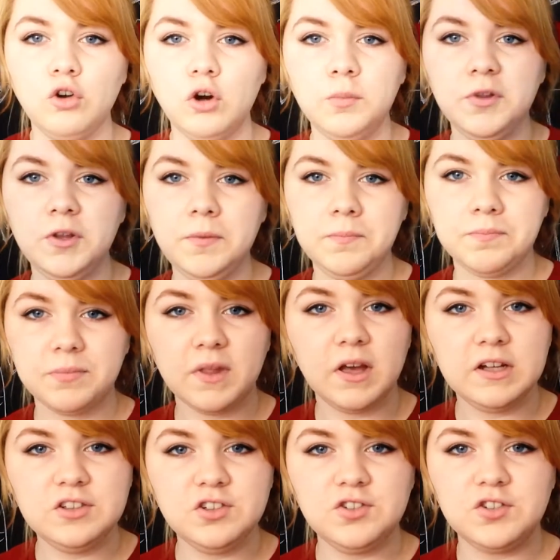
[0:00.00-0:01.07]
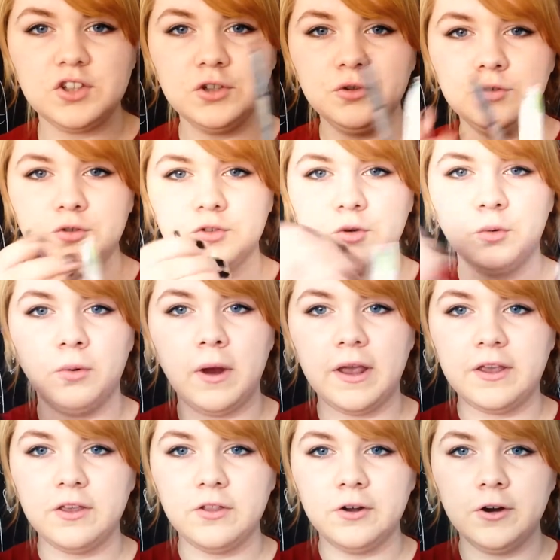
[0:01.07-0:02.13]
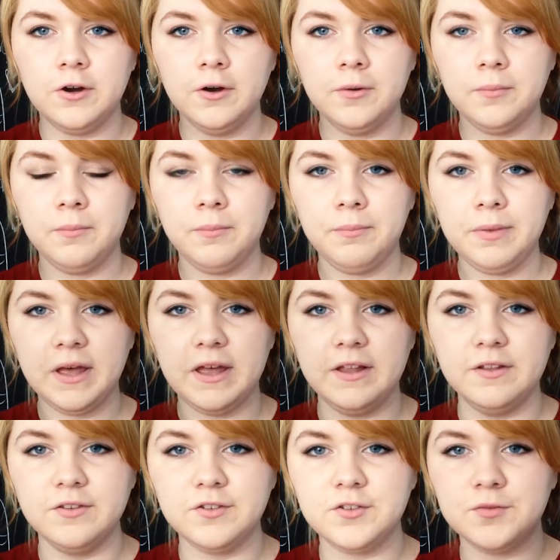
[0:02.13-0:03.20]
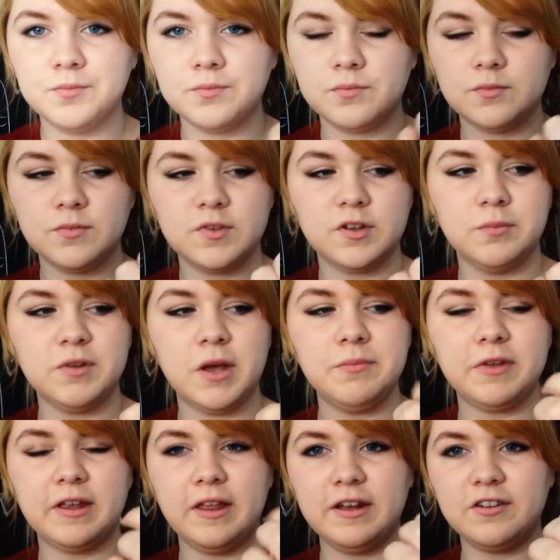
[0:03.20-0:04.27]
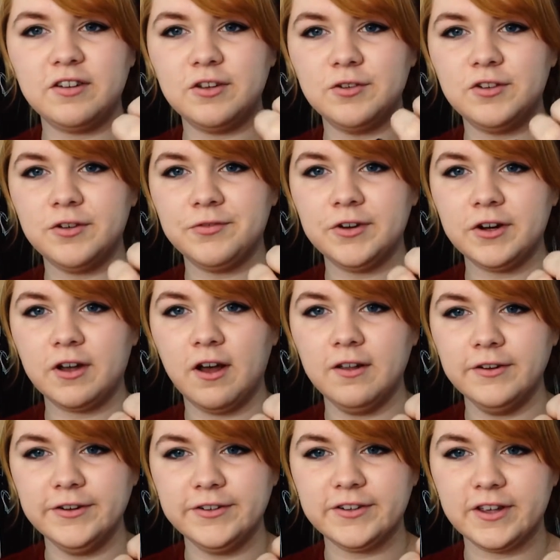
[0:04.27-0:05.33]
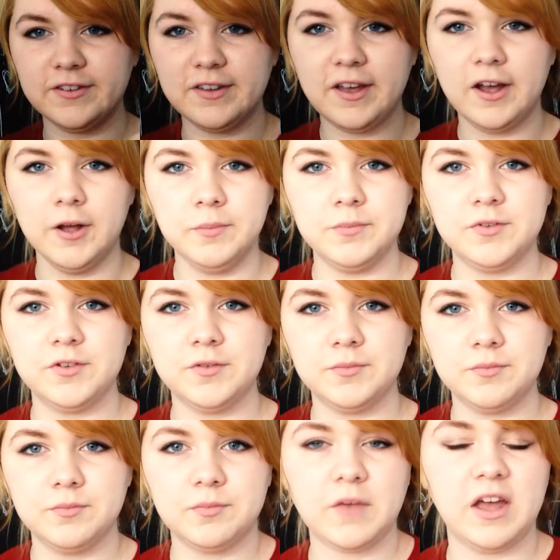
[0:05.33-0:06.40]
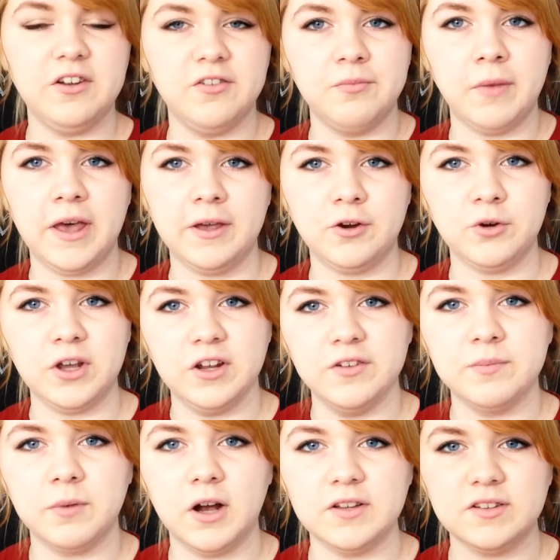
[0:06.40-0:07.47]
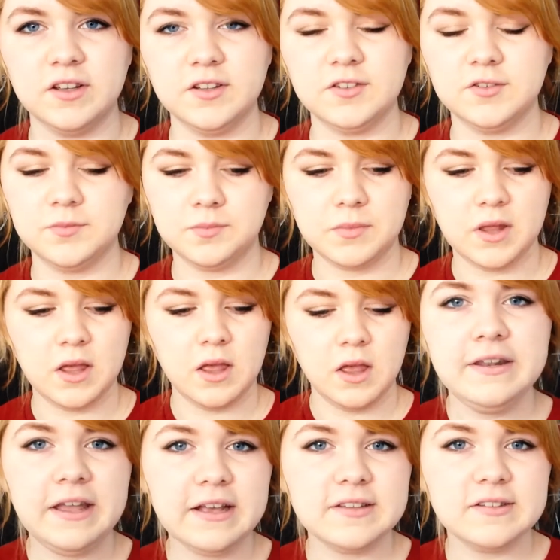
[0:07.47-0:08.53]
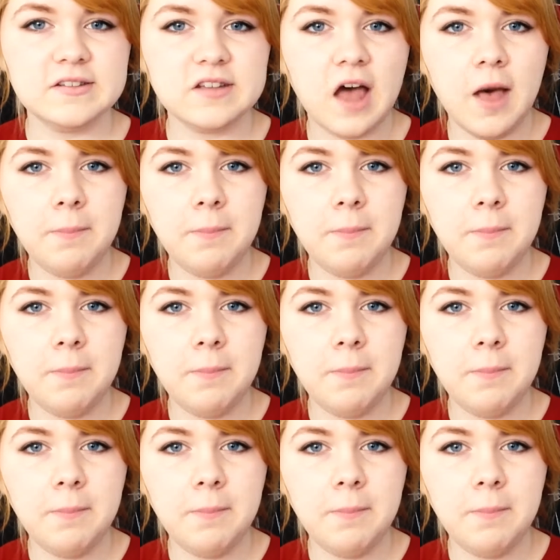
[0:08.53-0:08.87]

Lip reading: Normally, I just use regular pens. Sometimes I like to use different colors because it helps kind of my creative process. Next